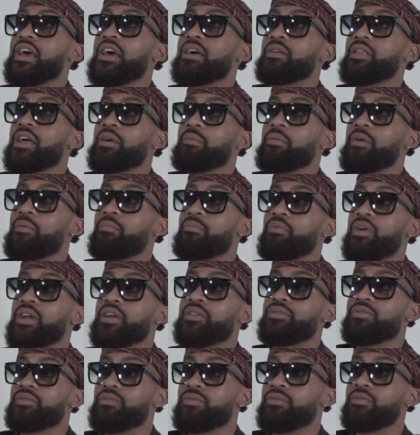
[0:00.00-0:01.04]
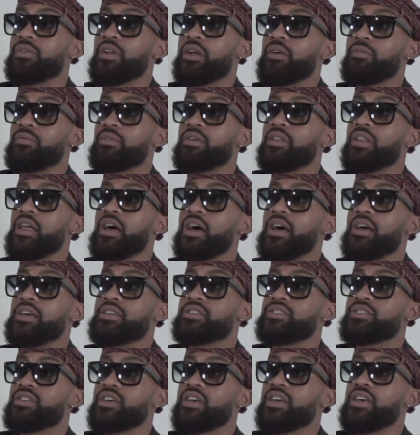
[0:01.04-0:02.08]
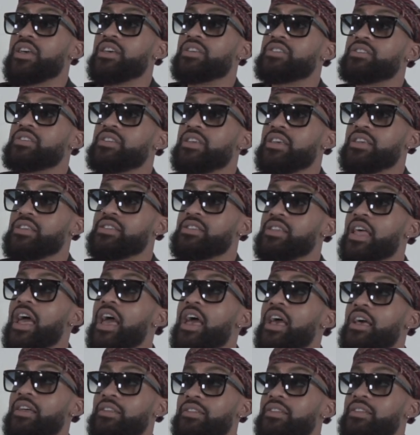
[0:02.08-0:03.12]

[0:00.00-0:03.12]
of had like my breakthrough when I realized it's that